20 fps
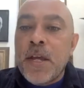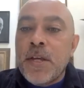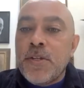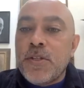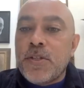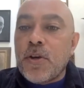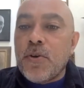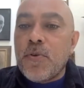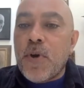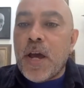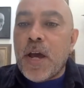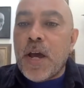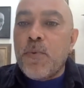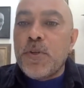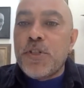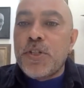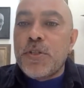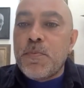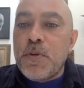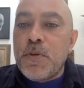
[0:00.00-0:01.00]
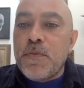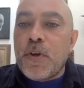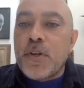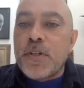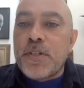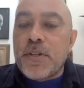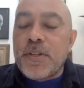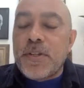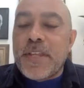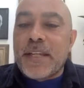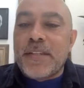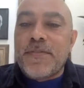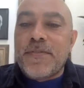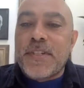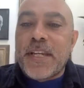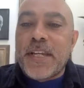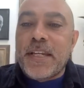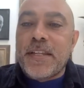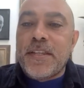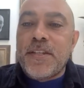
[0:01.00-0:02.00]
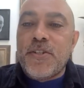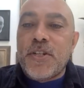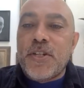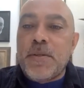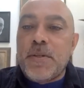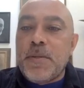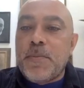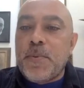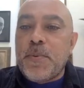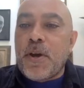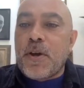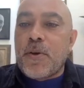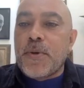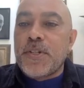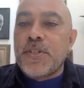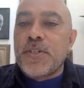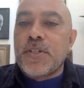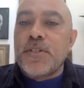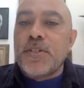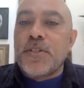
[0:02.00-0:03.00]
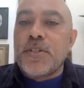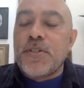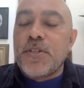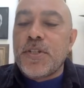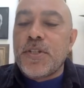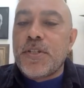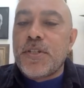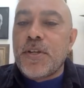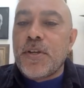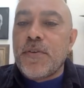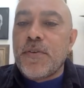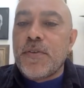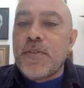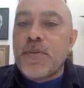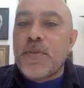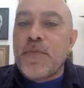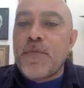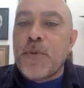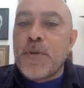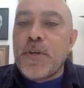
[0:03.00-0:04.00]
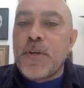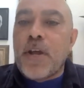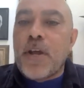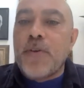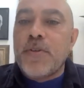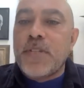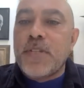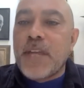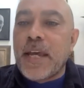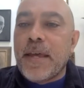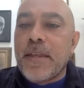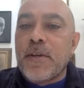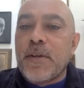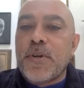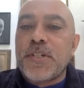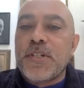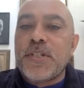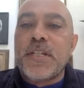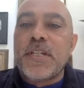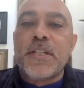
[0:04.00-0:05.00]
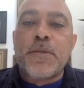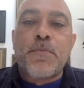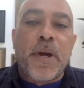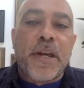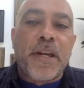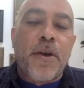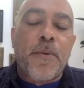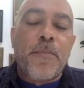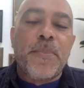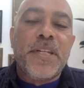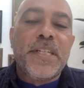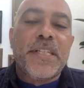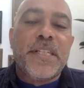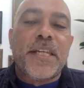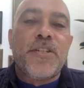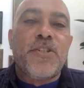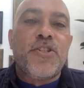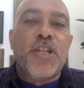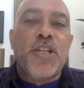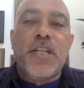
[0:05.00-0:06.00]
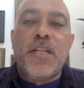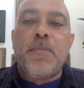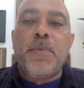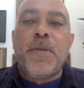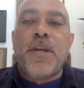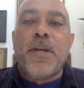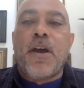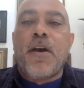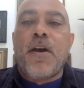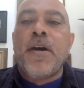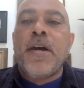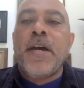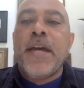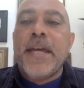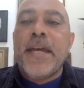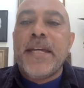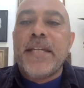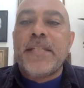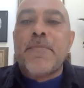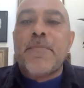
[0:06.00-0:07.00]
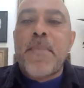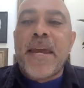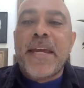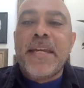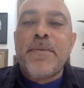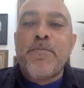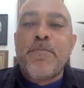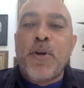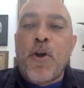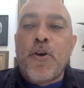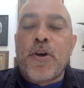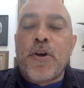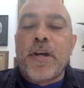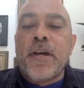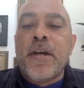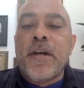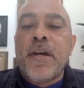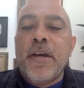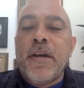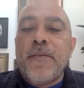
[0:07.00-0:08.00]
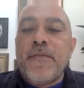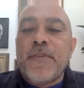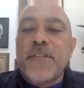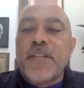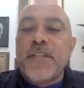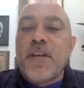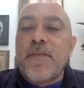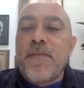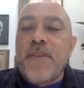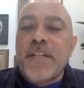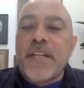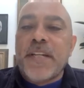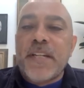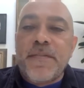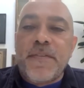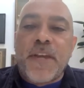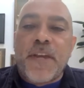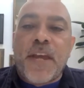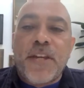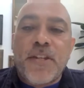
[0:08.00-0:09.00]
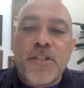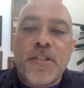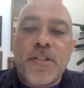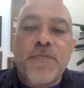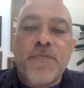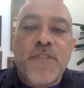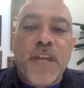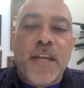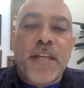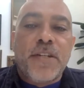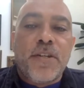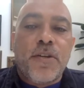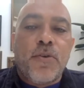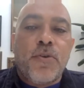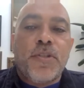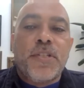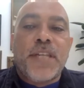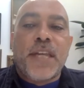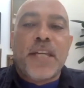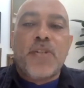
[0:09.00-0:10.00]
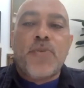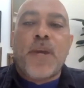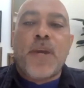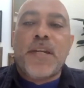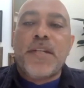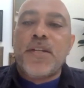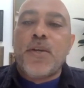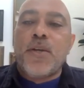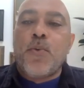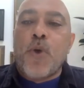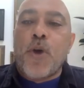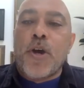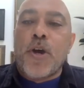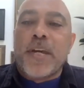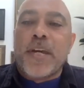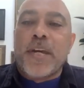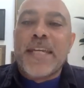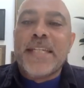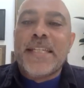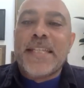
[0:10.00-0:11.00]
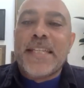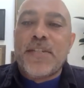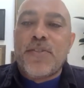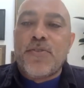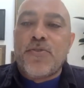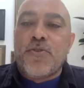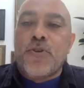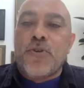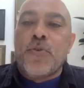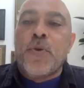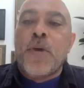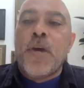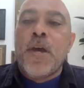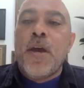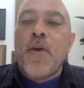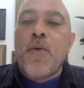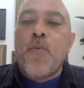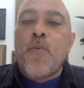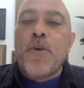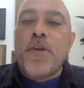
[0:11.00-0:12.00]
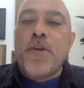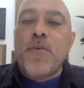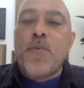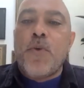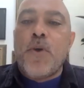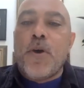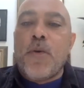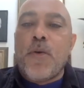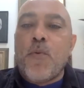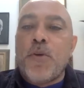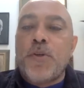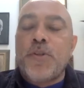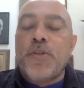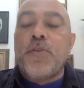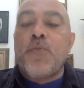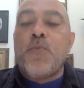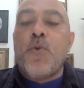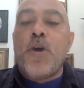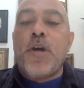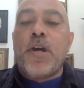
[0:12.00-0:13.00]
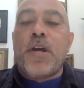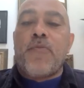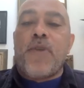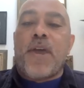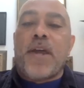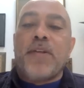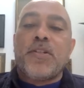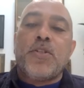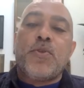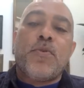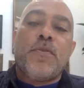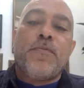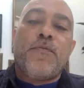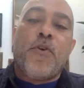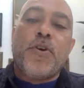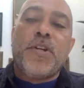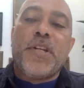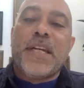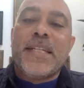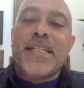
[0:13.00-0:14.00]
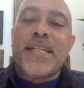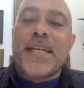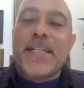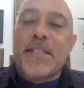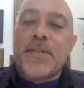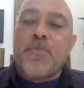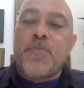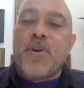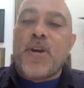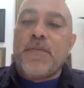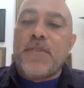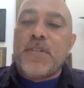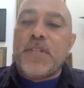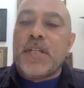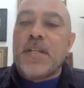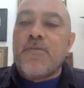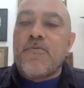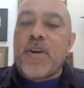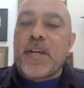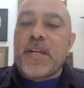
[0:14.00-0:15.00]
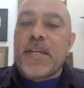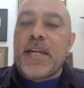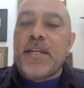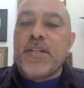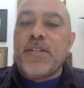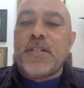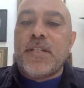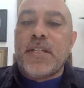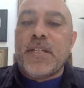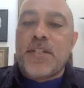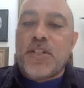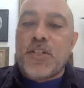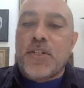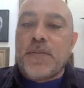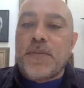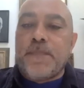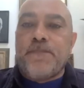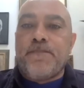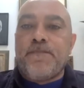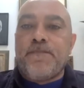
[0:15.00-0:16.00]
So we'll just move on. So thanks for taking the GDPR question. So just so everyone knows, the question is, my company says GDPR is the main blocker for self-identification of gender or sexuality at work. Is this true? What are the workarounds to avoid a data privacy regulation issue?